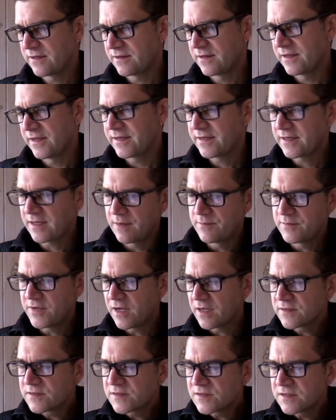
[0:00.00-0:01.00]
like I'm
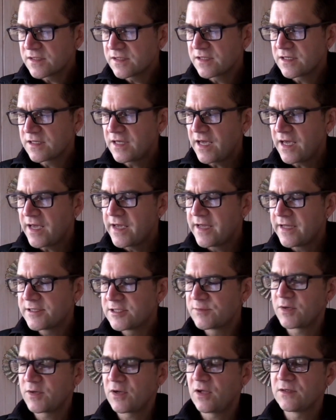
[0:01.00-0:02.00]
not still
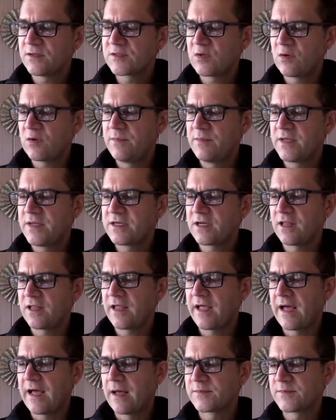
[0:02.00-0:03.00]
engaged, but also a bit
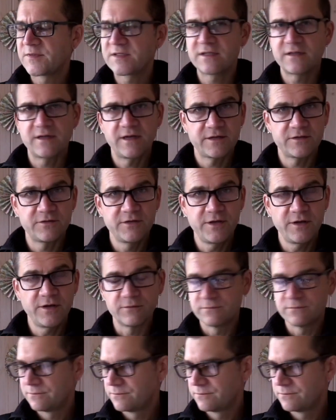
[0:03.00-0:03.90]
collapsed. I don't know.